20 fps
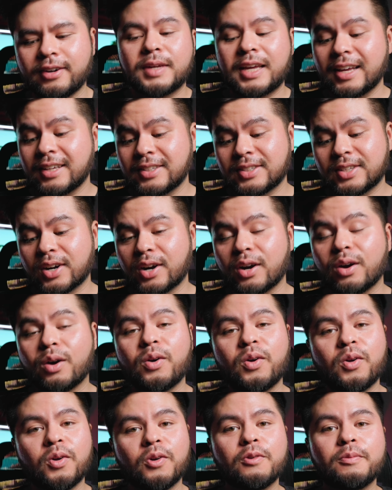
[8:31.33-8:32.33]
because there are a
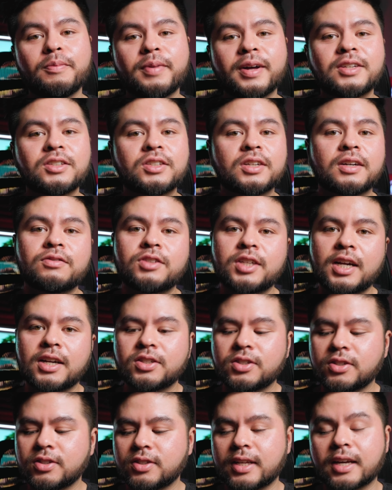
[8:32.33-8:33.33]
whole bunch of
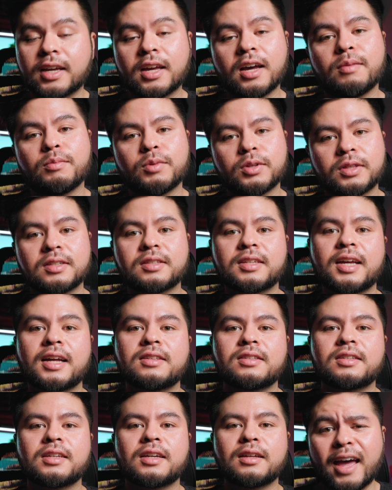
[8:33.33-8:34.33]
gestures that come with this
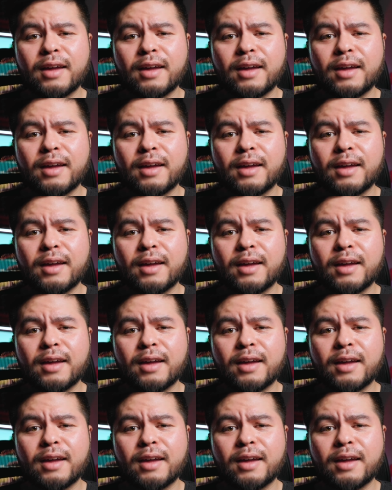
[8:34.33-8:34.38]
headset.